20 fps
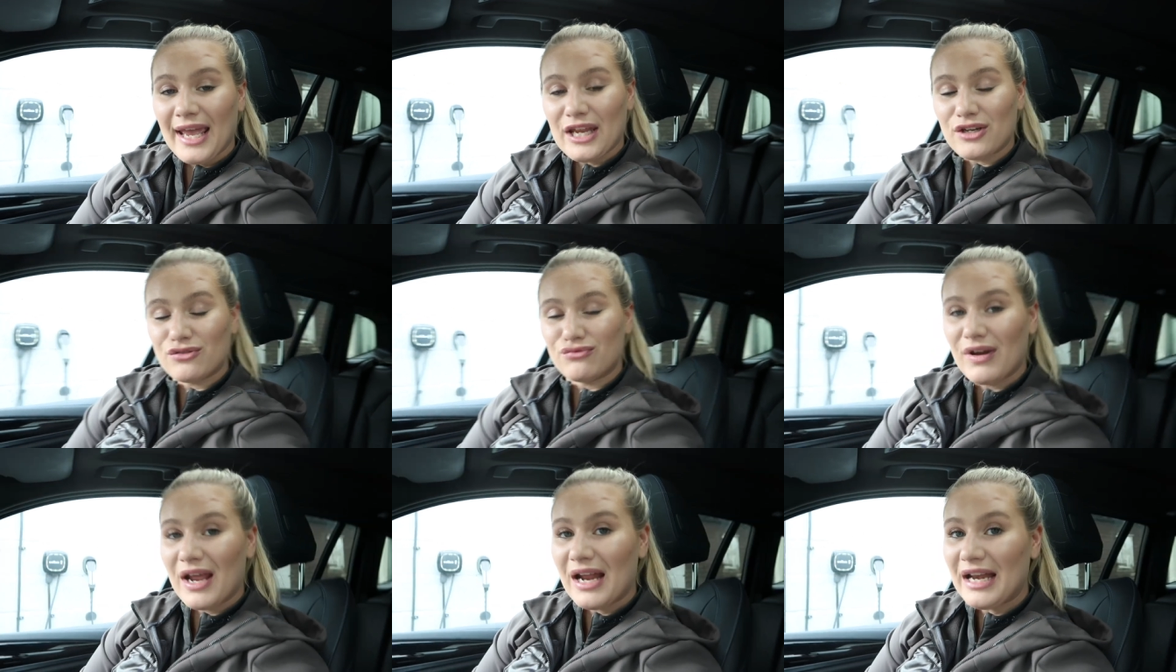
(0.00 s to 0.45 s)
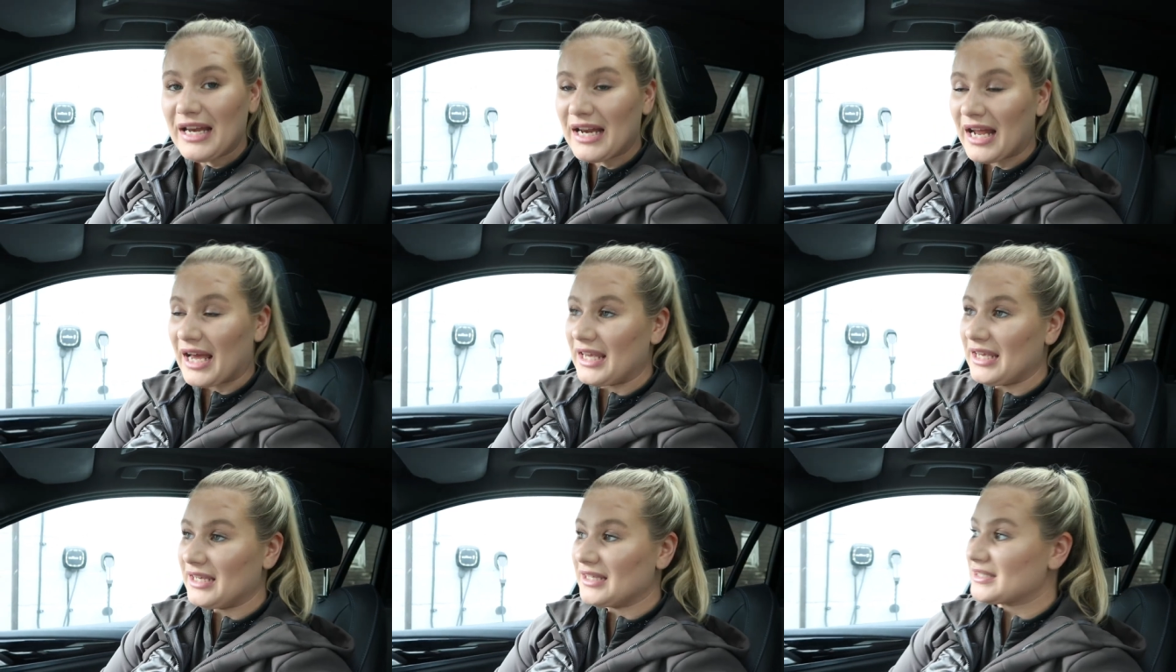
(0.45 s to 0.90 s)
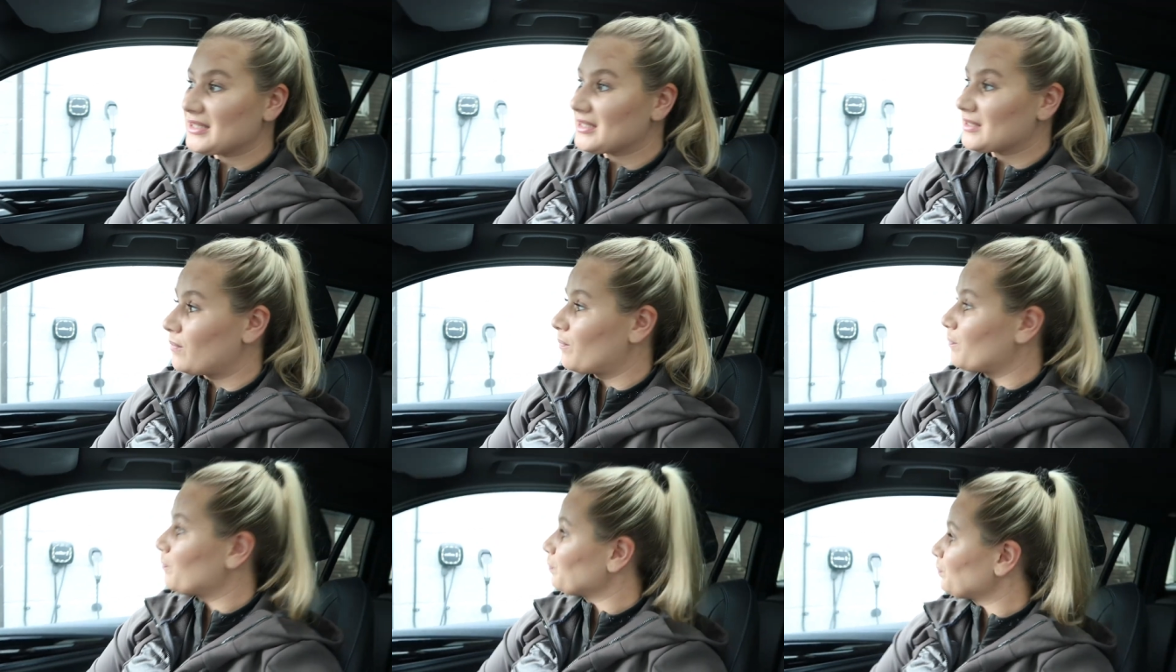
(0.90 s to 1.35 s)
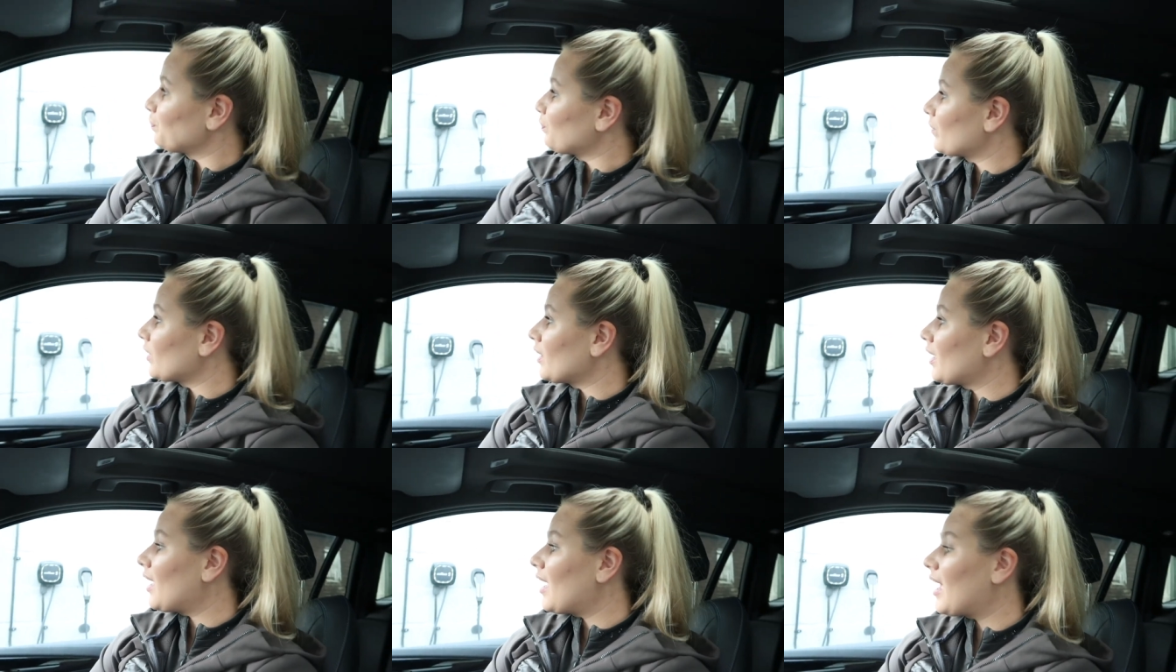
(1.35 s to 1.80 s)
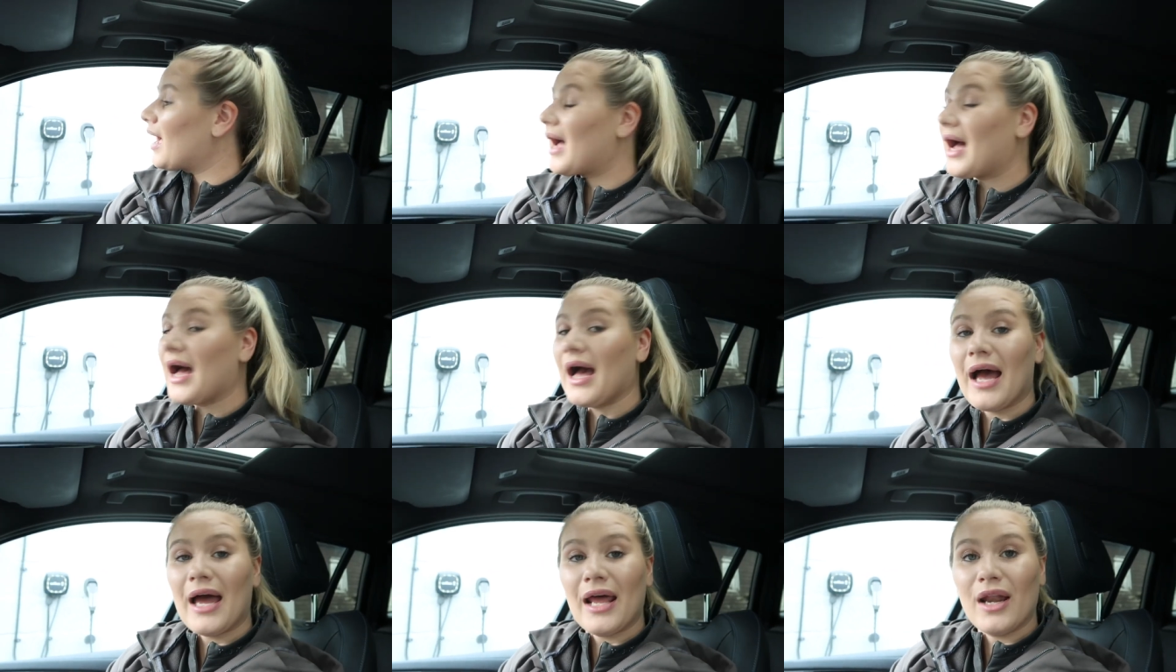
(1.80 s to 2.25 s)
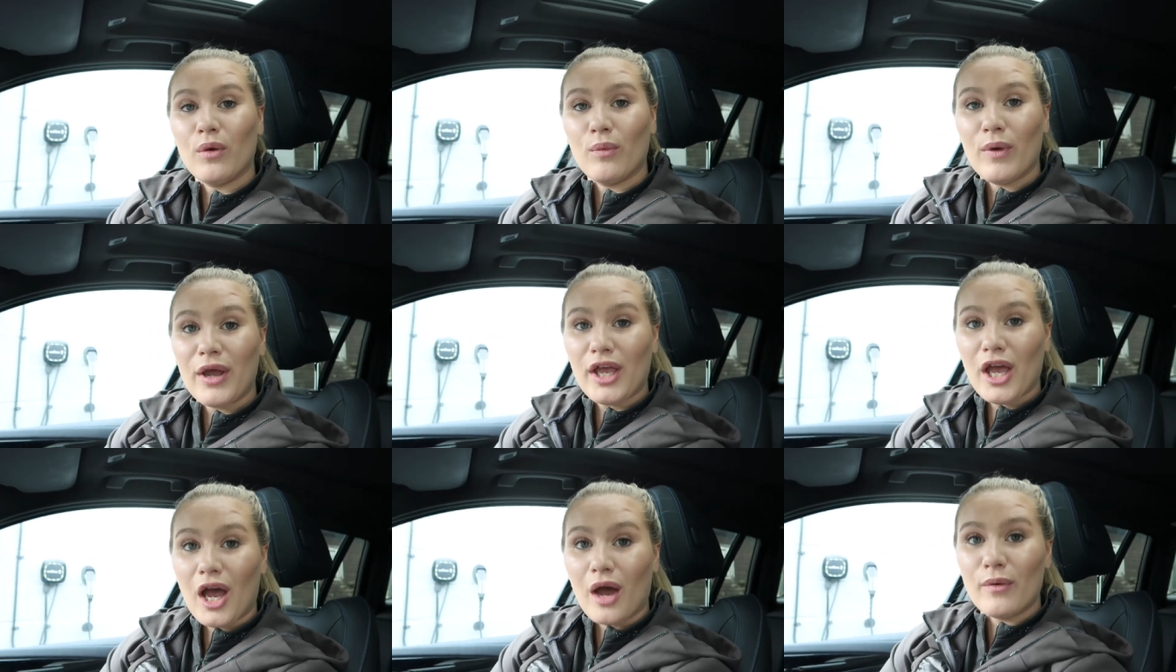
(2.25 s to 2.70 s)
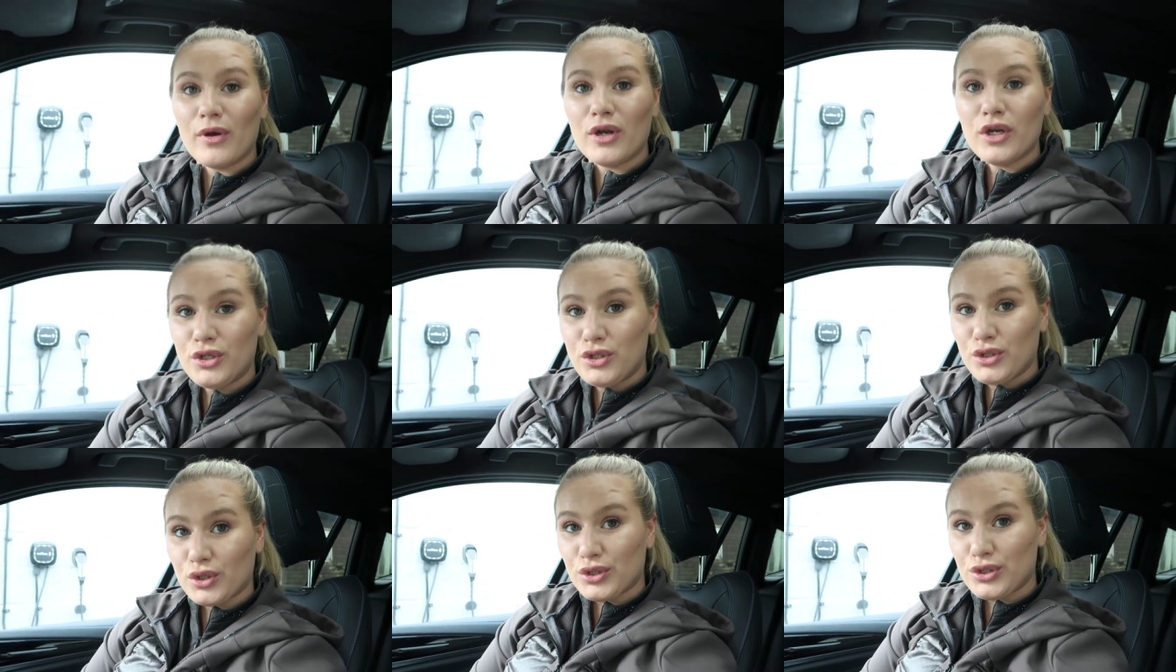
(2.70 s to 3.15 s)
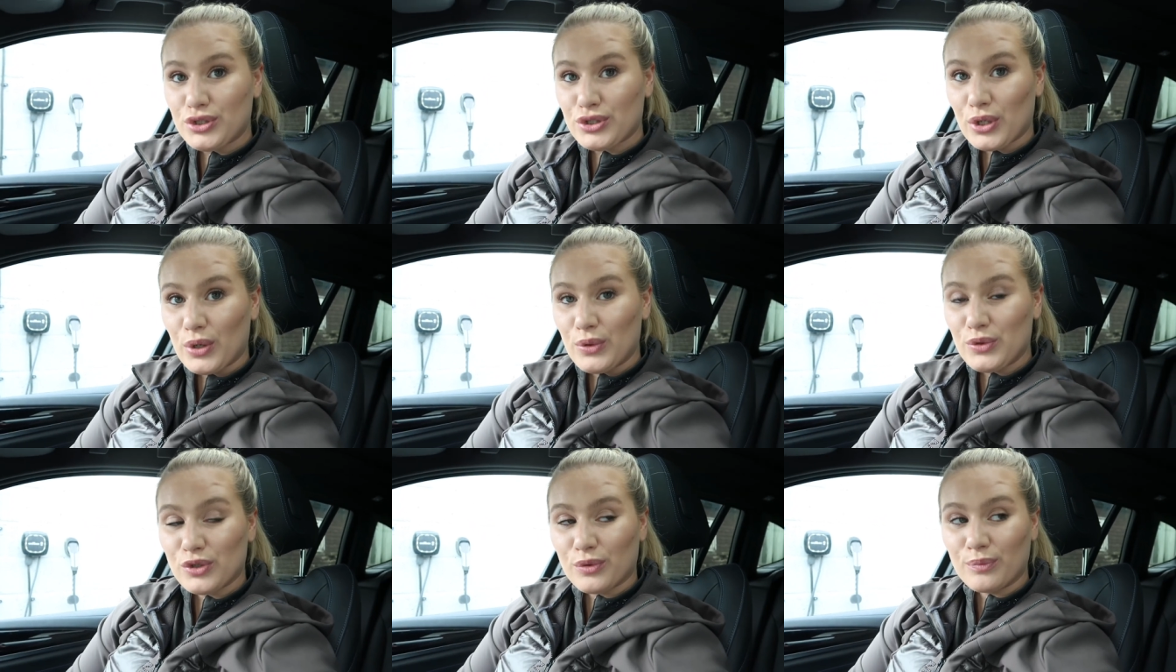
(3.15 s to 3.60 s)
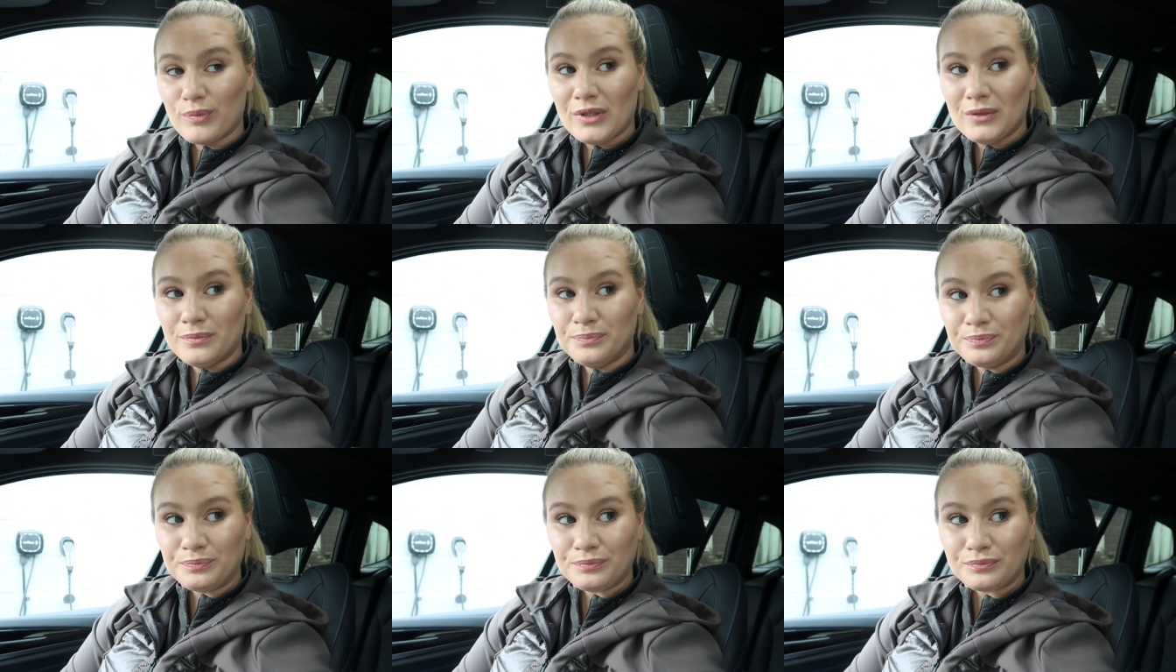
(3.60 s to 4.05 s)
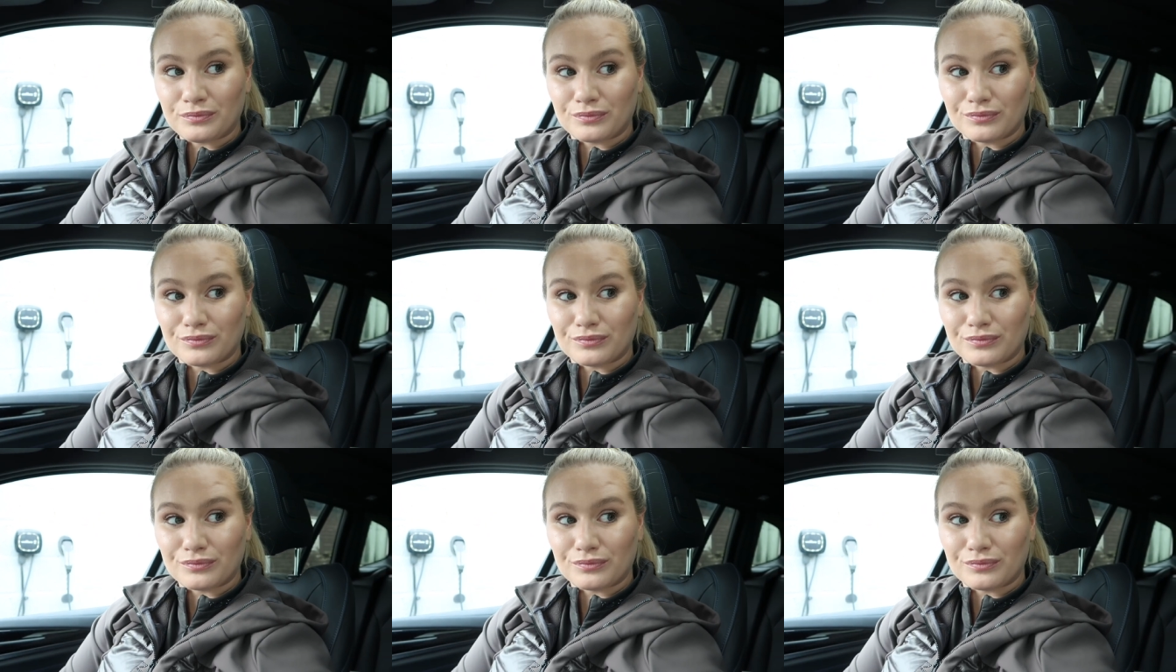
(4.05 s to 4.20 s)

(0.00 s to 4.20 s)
It's really nice and we're going just show jumping.